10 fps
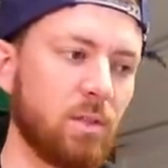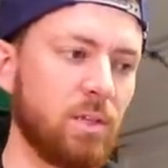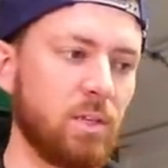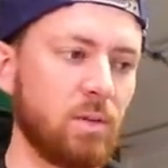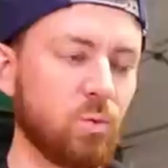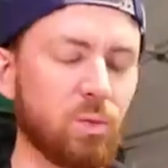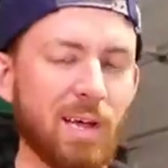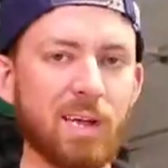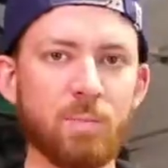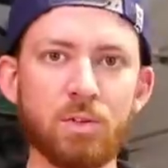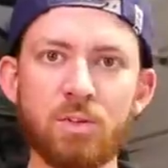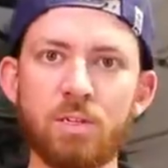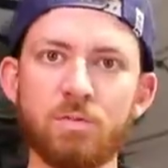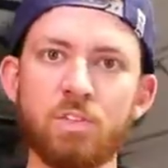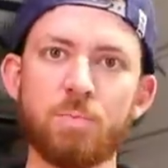the
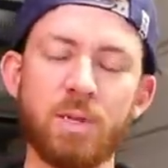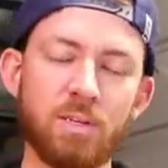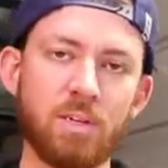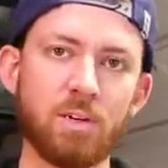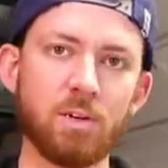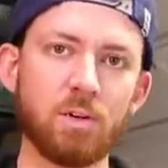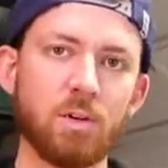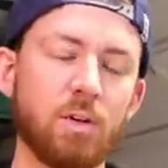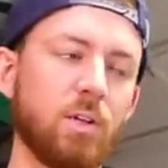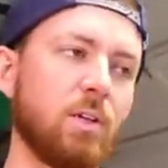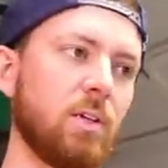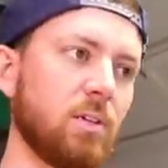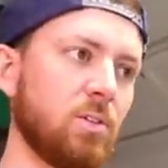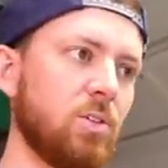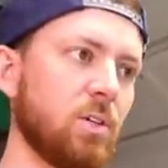reliability of spin gear
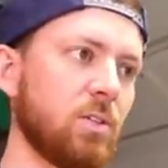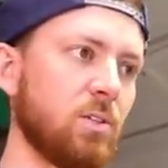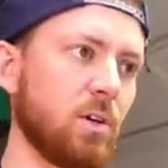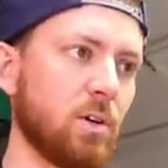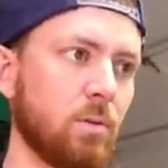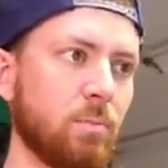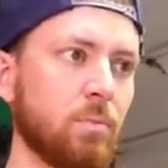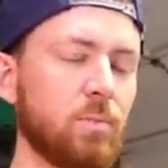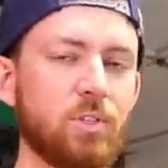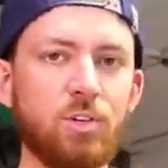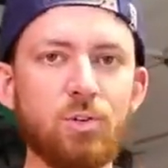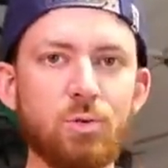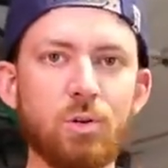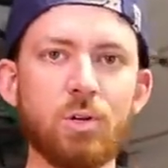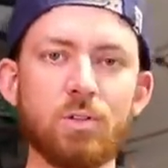is just
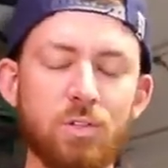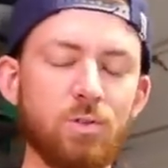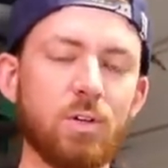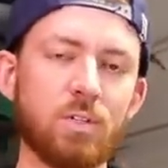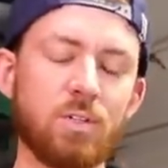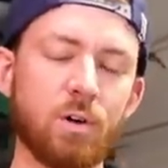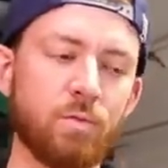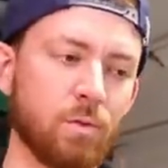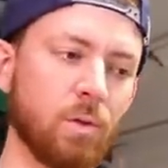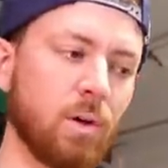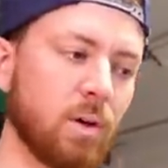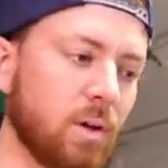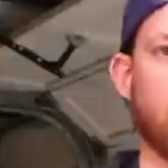too good to overlook.